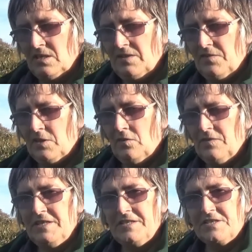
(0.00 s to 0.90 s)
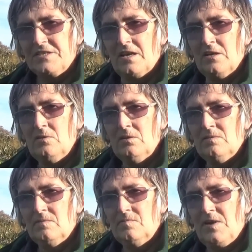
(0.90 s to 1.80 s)
if they're covered in snow.
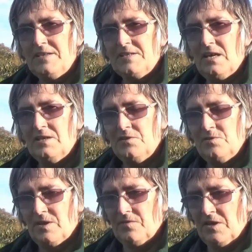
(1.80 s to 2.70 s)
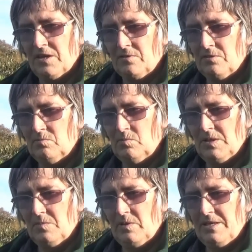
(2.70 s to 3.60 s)
That I do not know.
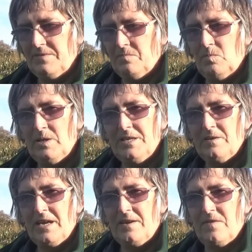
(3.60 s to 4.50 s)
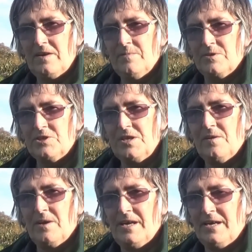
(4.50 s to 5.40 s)
We don't get very much
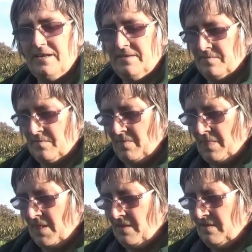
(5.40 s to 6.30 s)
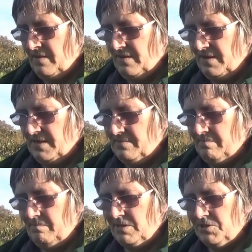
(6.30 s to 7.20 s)
snow here,
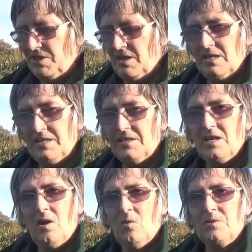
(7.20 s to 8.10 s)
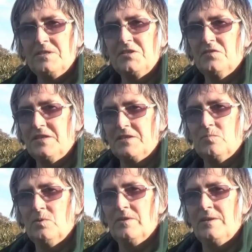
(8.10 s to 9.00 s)
but certainly the cold is nothing to
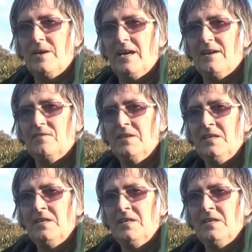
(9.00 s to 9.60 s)
worry about,